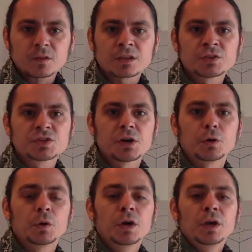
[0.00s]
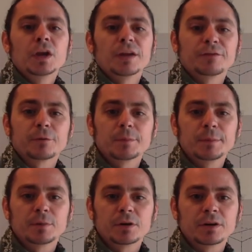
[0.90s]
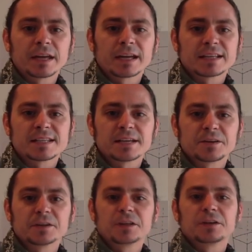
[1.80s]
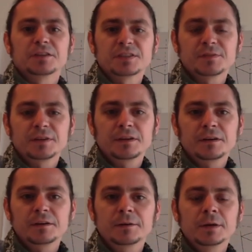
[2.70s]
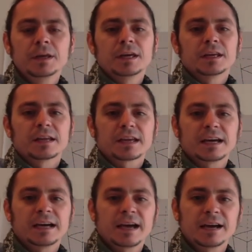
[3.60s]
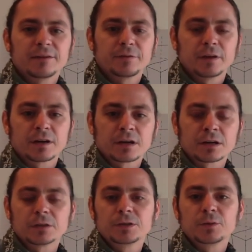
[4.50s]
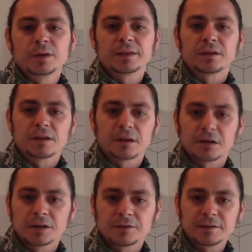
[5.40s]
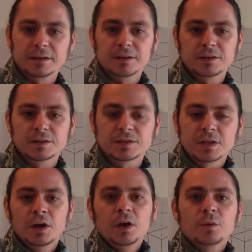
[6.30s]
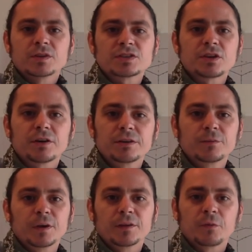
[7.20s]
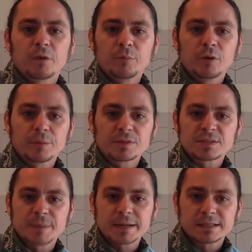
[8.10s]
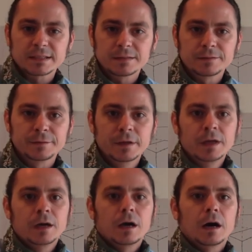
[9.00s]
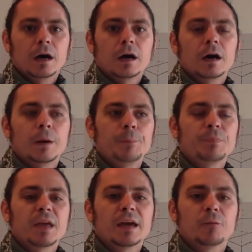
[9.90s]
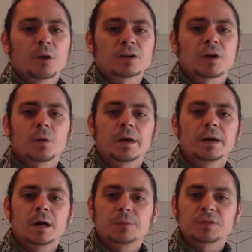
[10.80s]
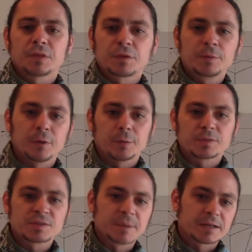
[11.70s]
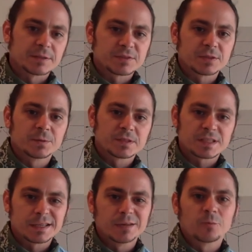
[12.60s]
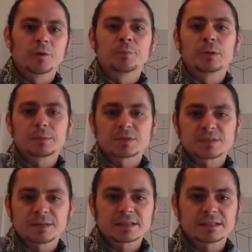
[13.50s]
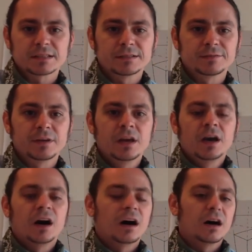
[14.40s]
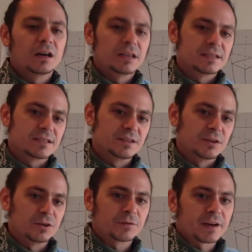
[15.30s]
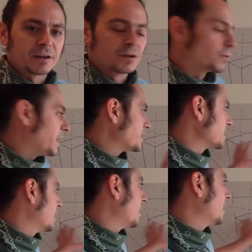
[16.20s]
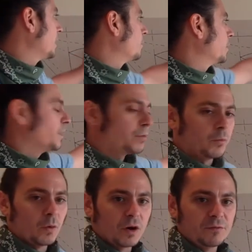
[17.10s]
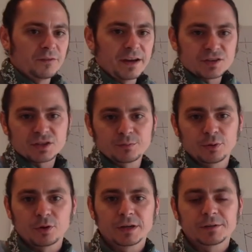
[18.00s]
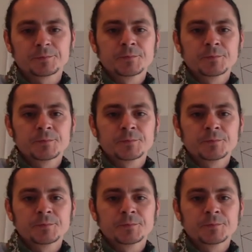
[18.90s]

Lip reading: So, if you remember, like I said earlier in this video, and like I have concluded with in all our other videos, we started with one-point perspective and worked our way up to three-point perspective. So once again, one-point perspective is, you've got a horizon line with one vanishing point,